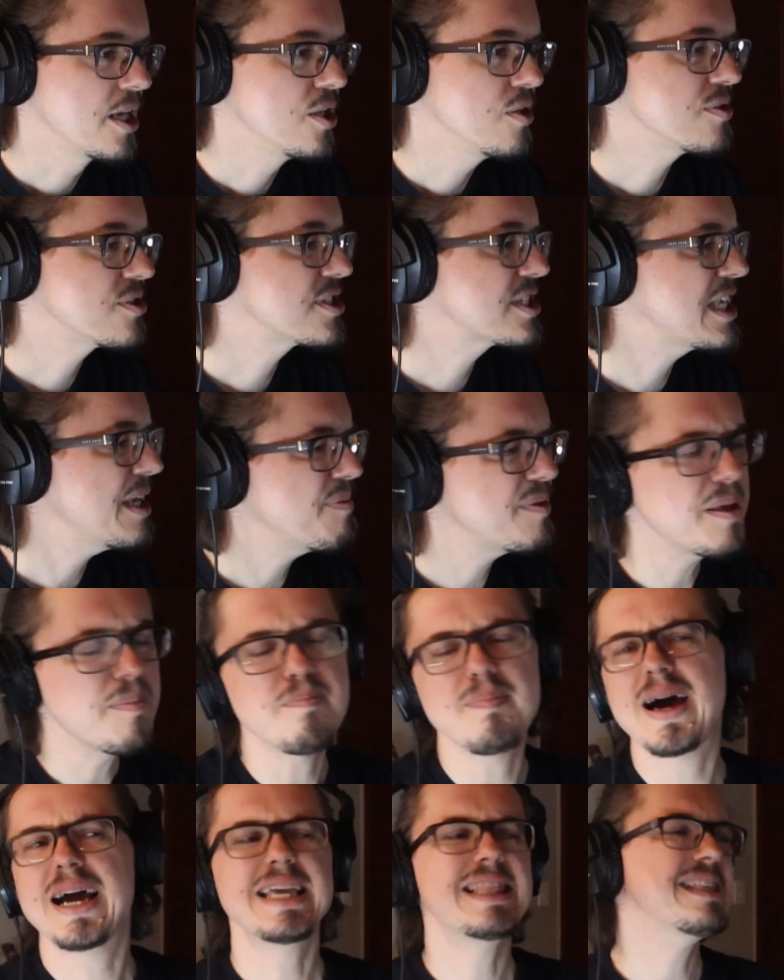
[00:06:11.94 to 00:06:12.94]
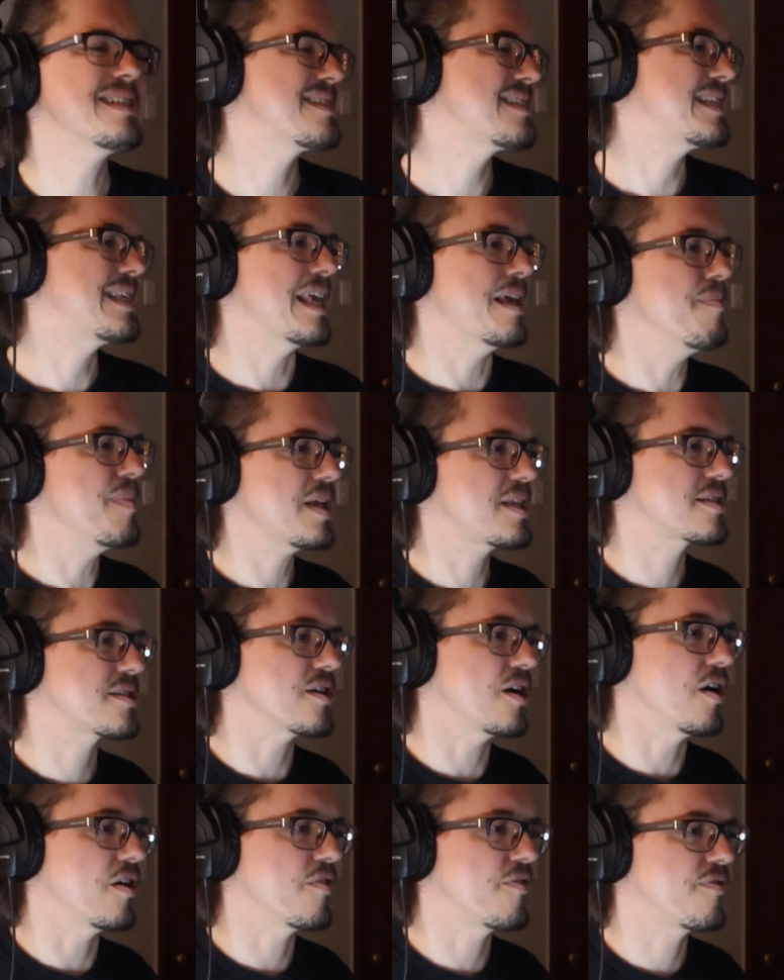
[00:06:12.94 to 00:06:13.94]
You skip the mindless gimmicks
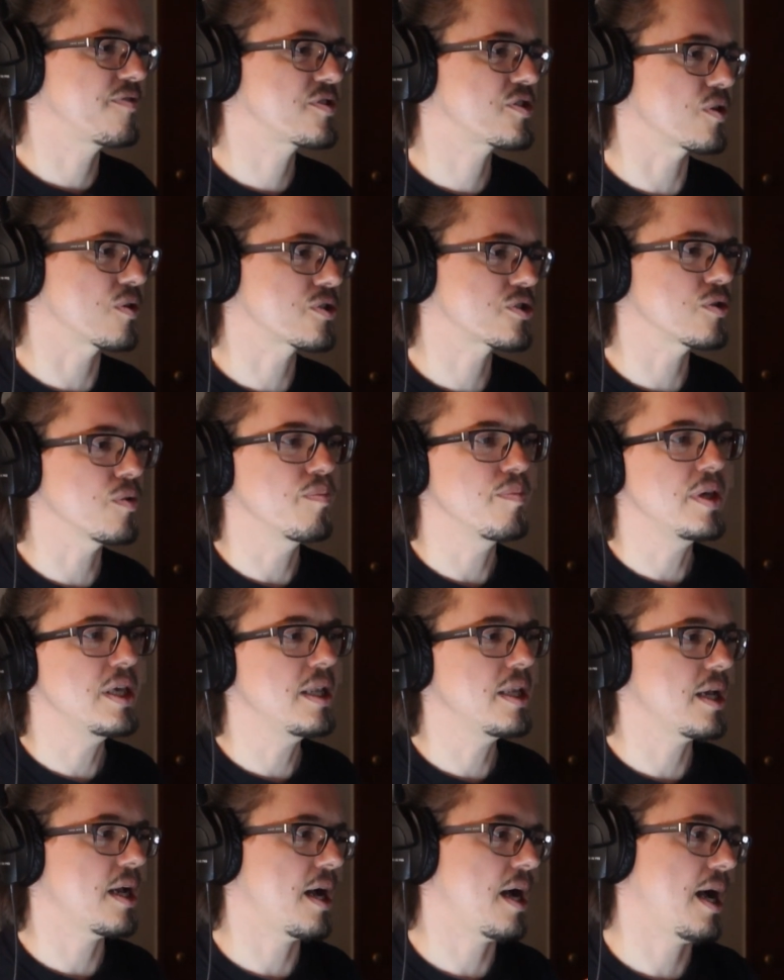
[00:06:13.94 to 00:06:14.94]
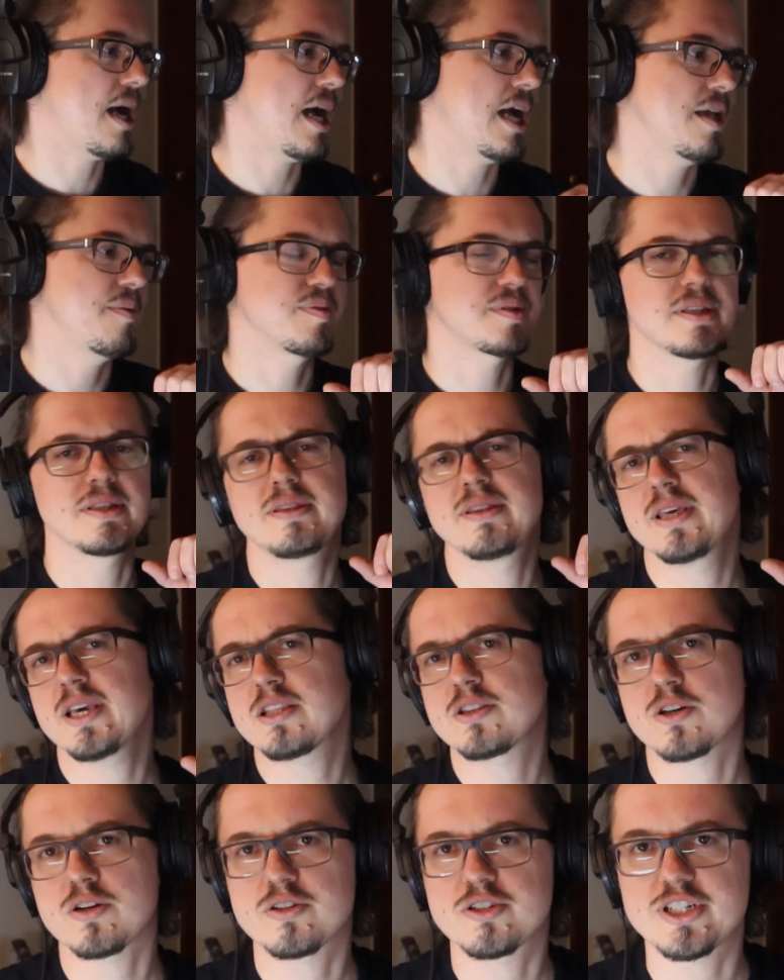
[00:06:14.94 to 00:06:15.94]
of social media hypes and
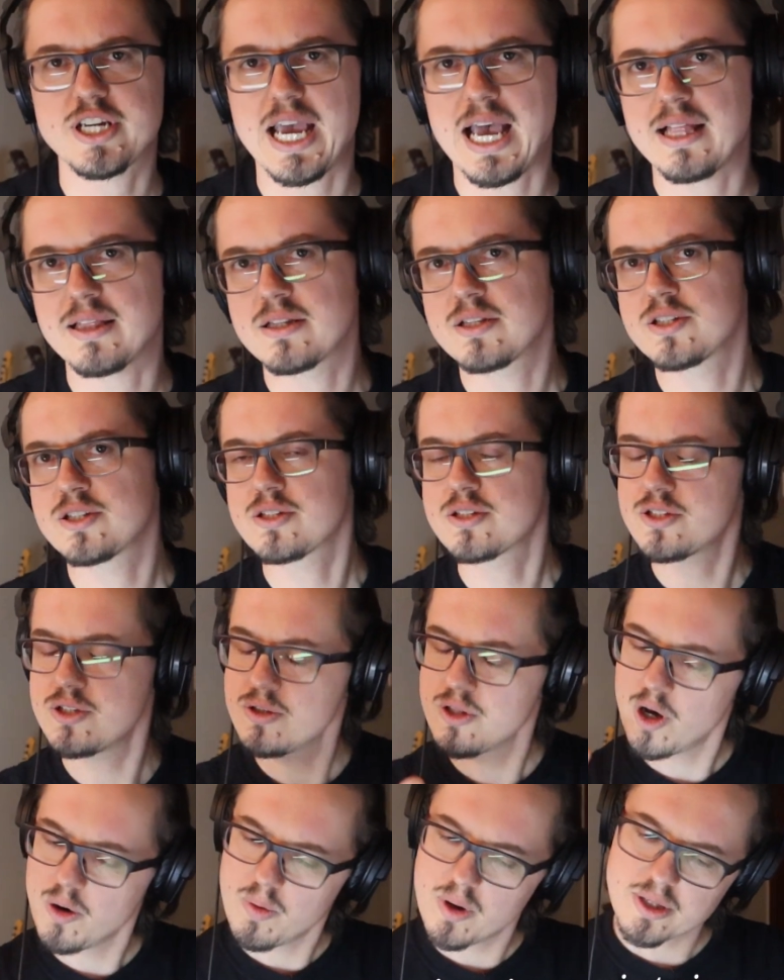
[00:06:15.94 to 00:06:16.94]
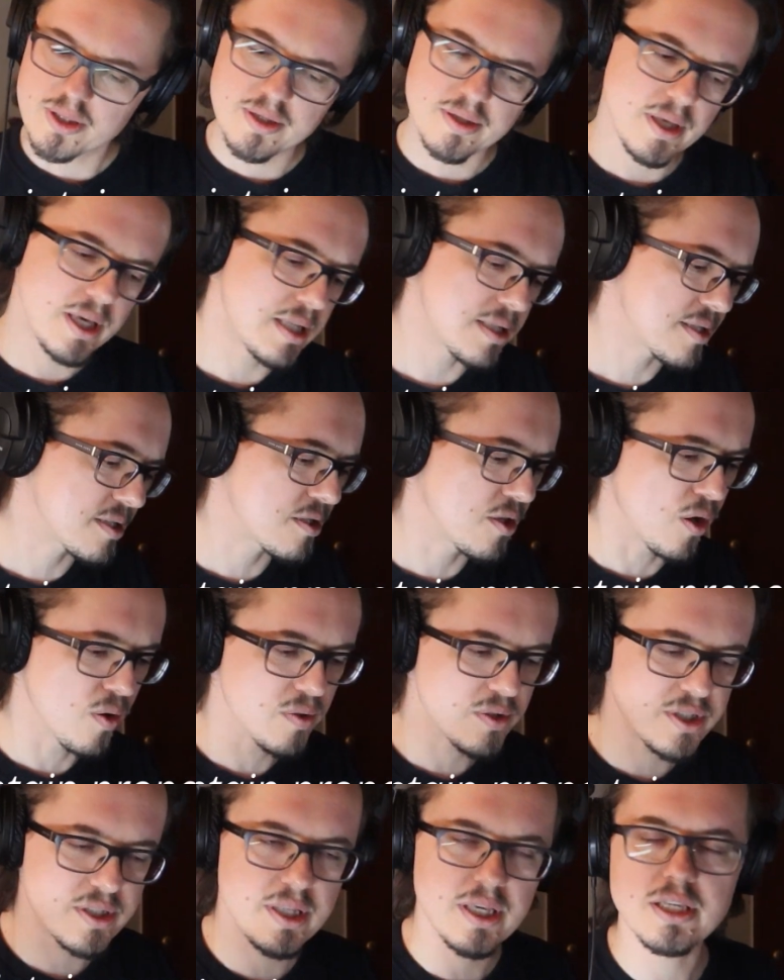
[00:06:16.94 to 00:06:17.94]
TikTok challenges. You know what? It's
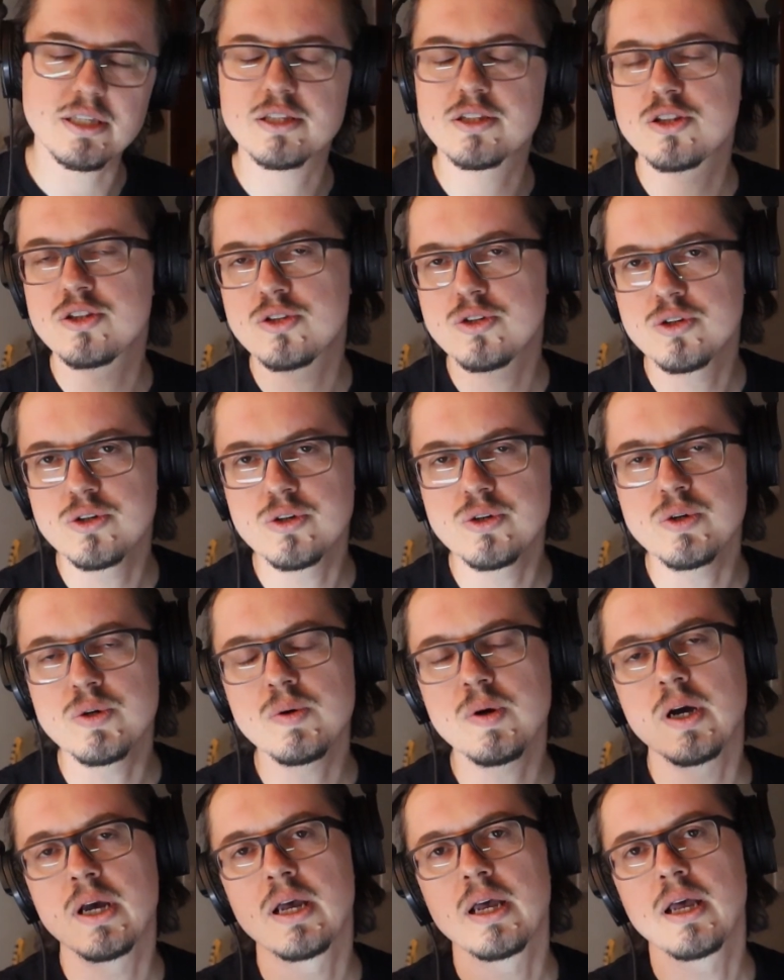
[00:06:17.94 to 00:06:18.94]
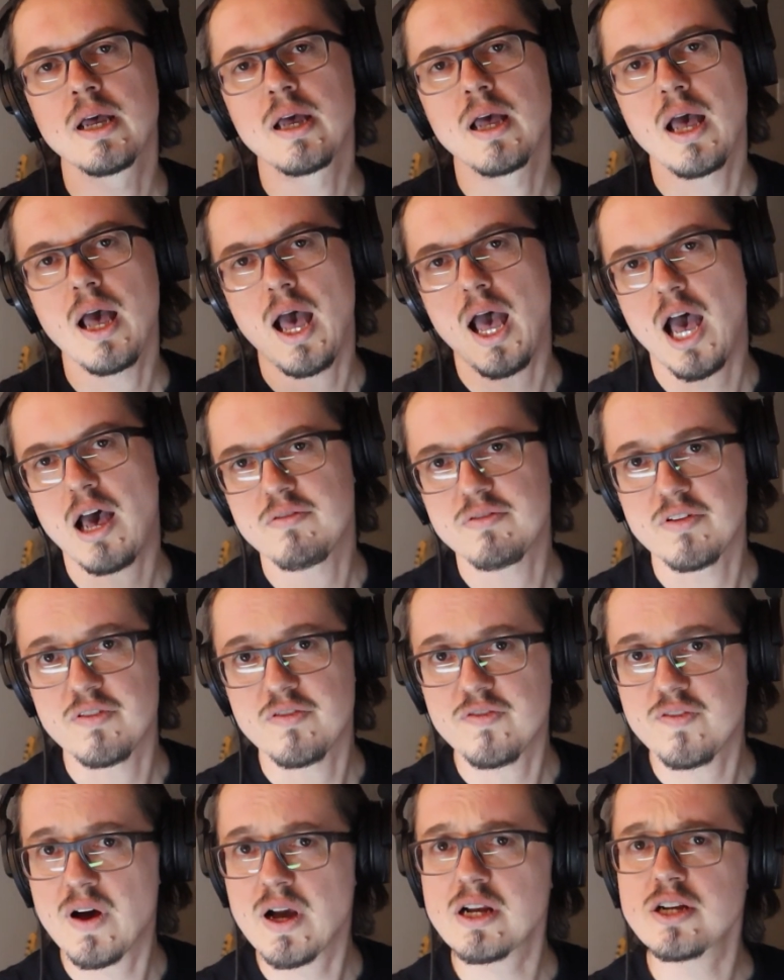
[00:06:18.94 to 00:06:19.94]
those things do have a
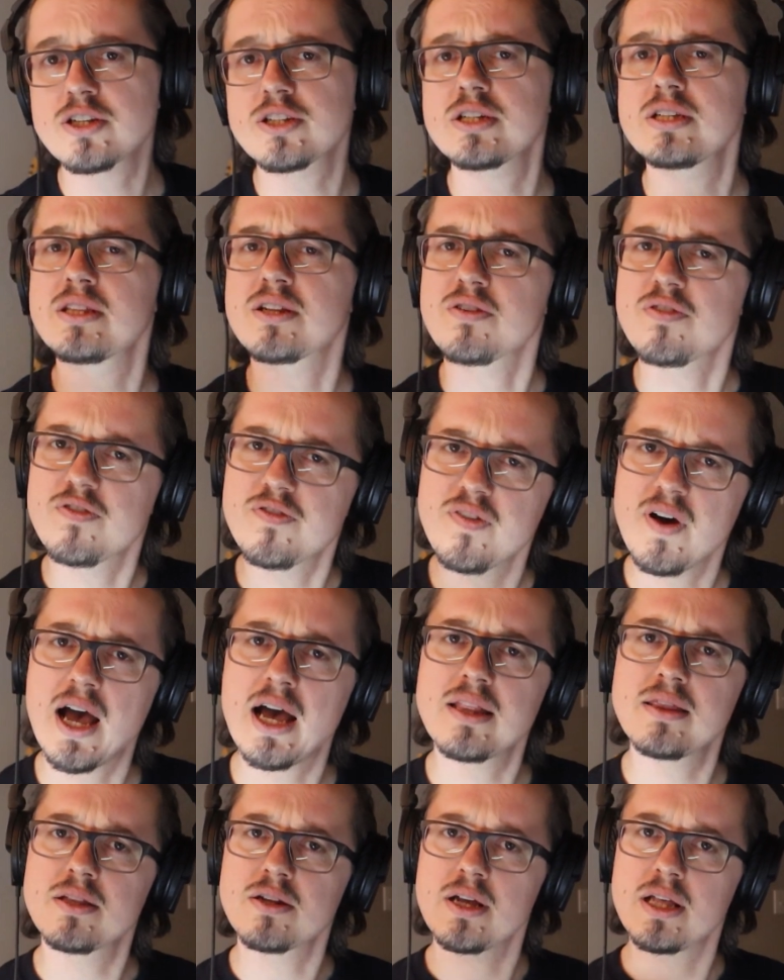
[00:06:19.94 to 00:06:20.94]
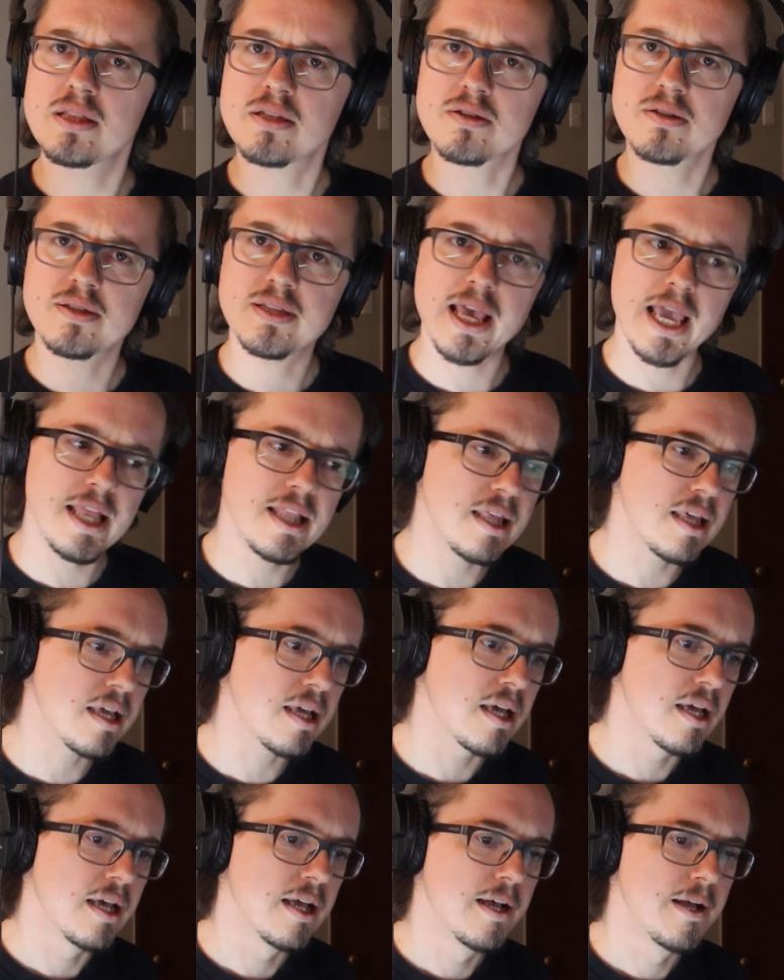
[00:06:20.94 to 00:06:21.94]
function. They're fun, they're entertaining,